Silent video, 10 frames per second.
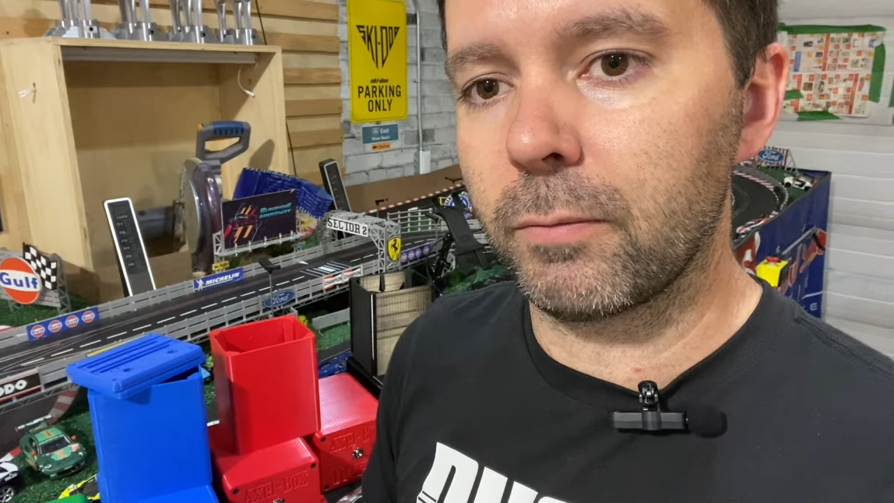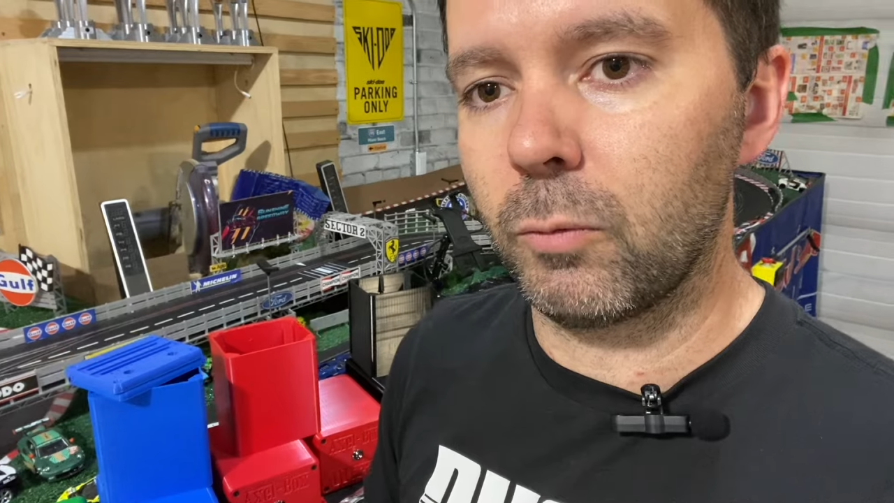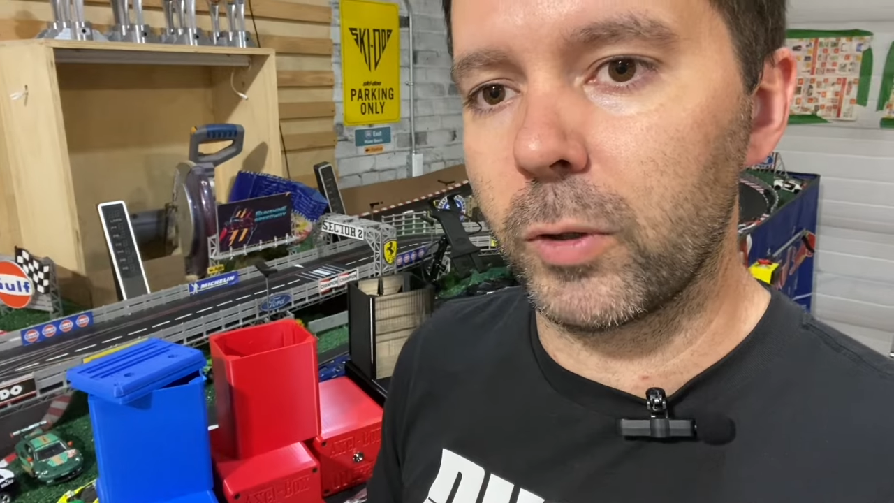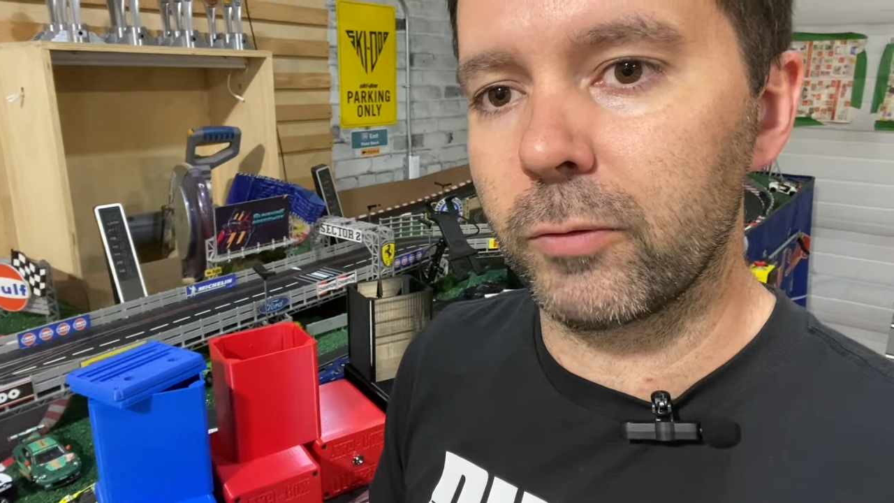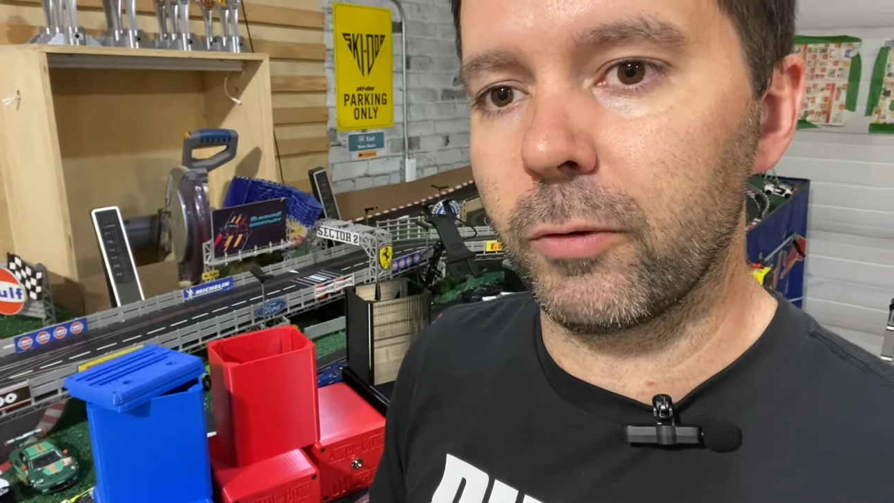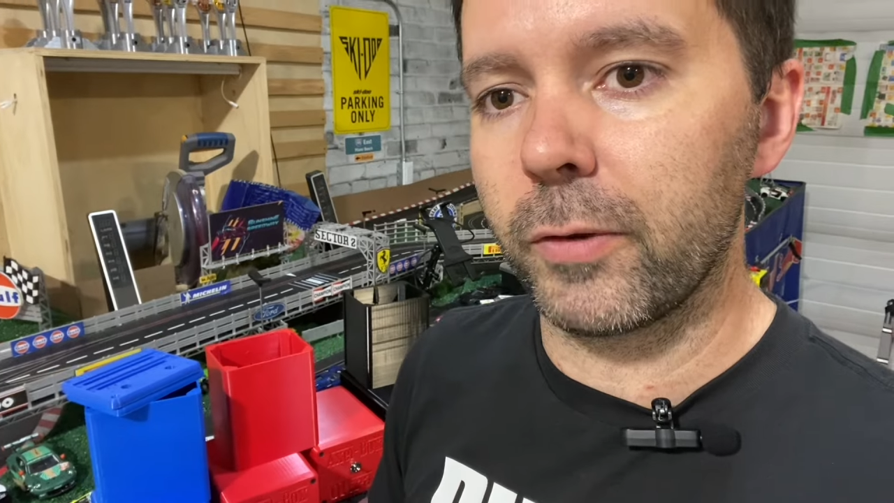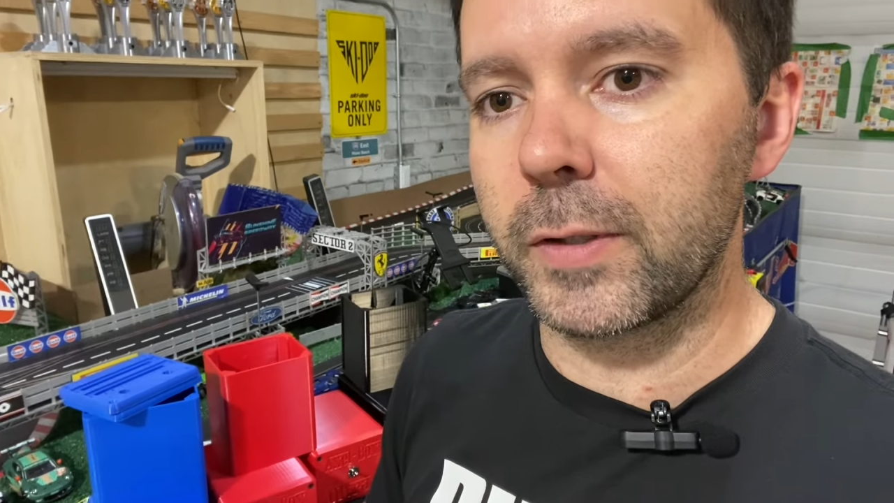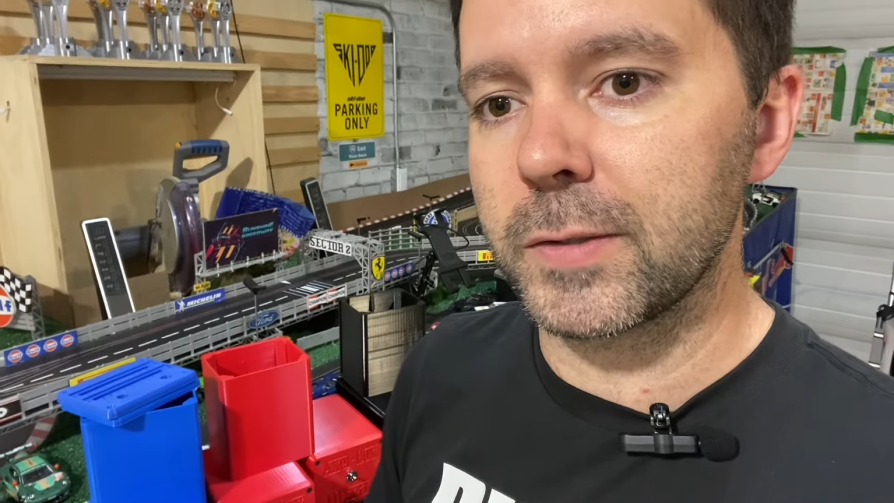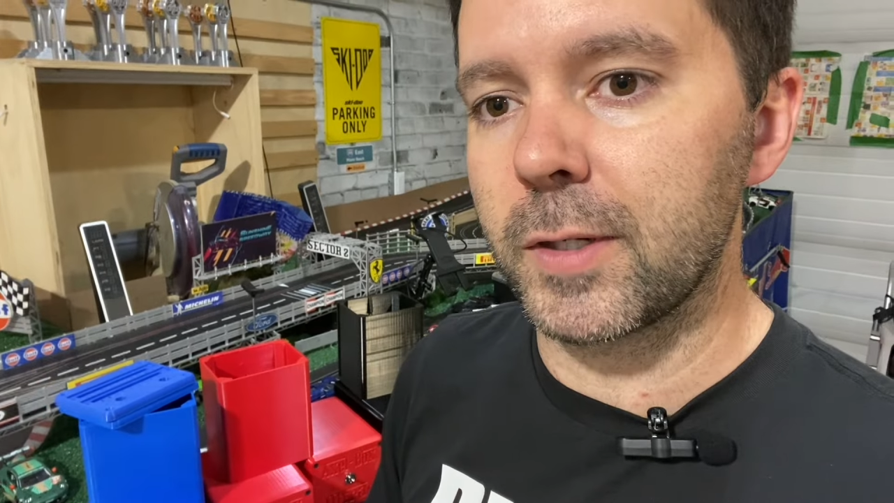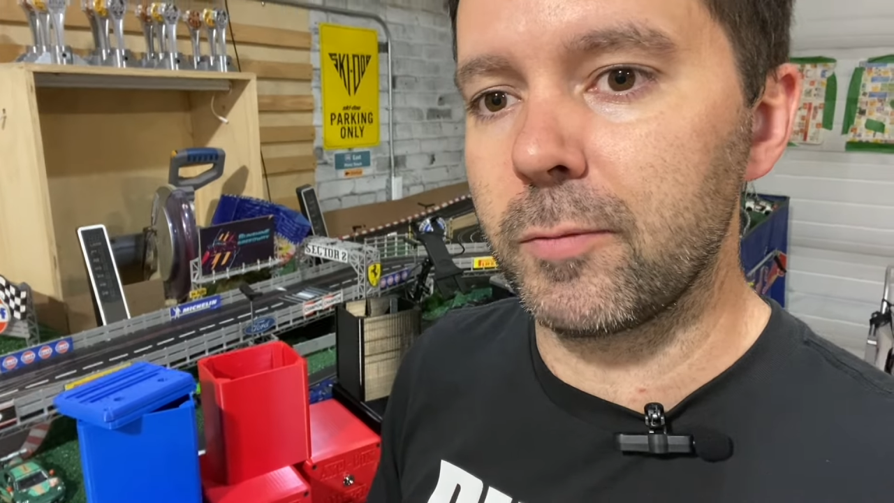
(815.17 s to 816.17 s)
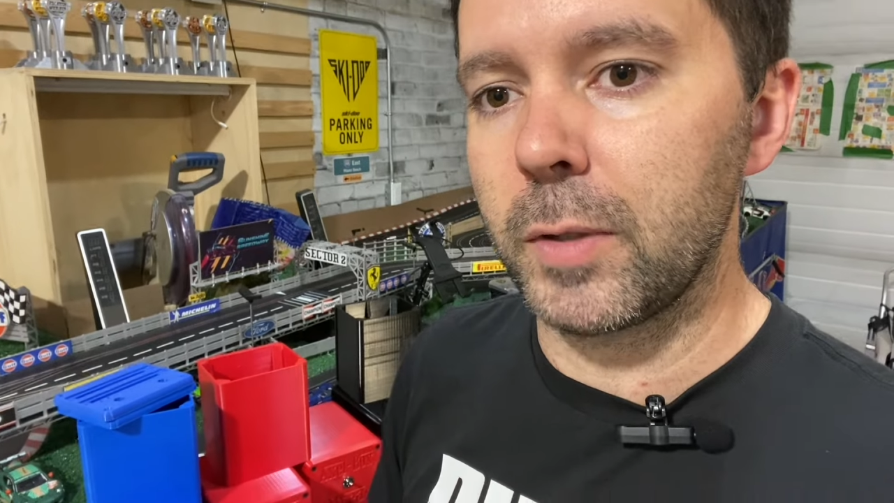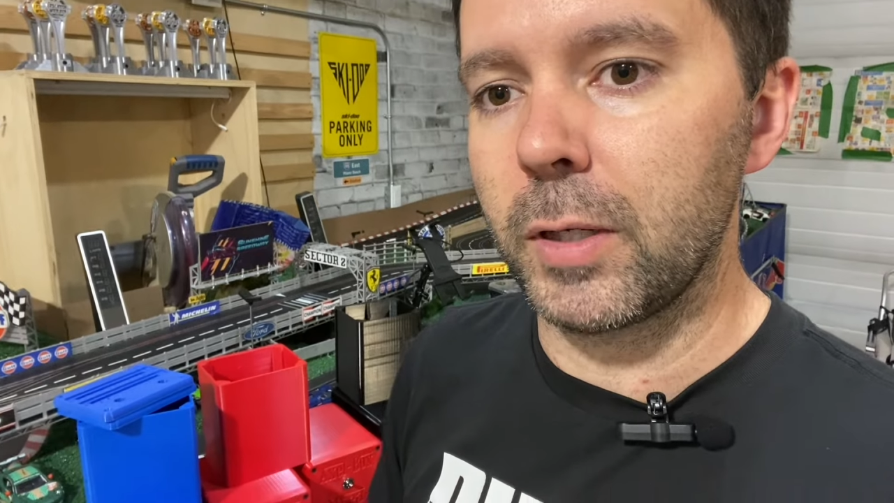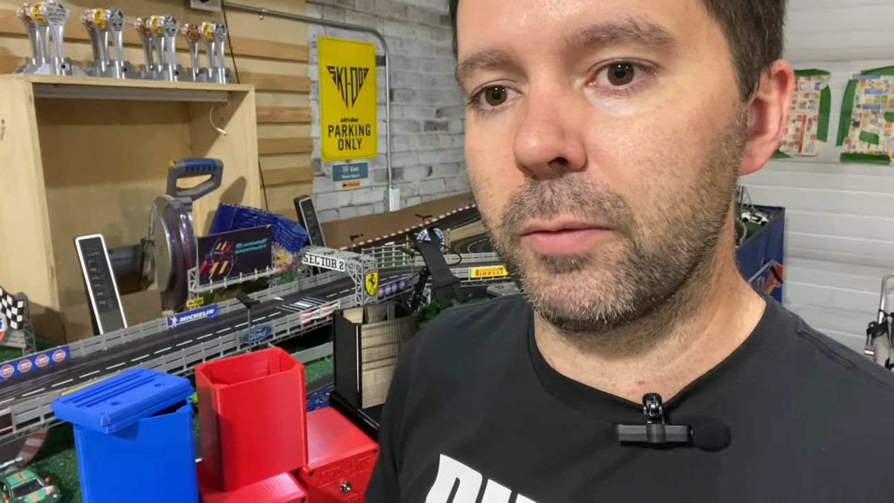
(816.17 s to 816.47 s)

wonderful things that I've made